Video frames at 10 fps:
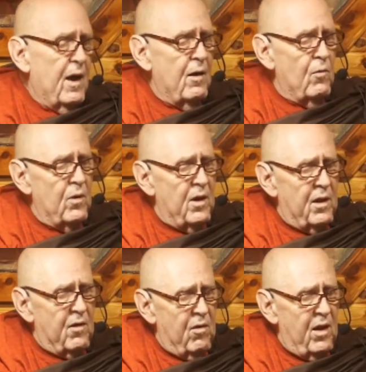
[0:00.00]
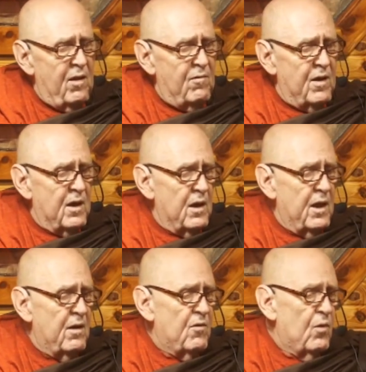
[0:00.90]
I will not crave and
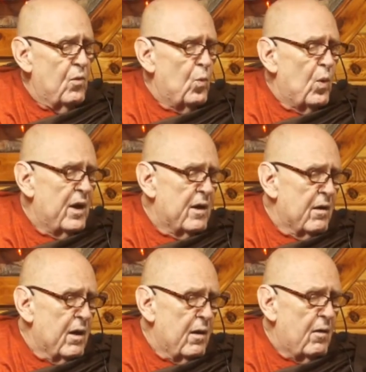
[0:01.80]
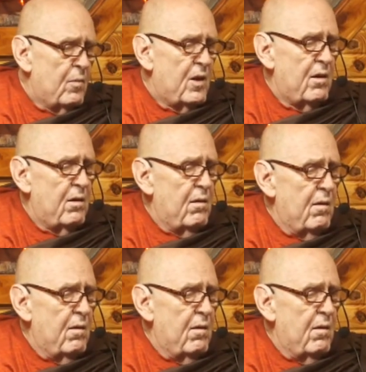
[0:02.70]
cling to the water element,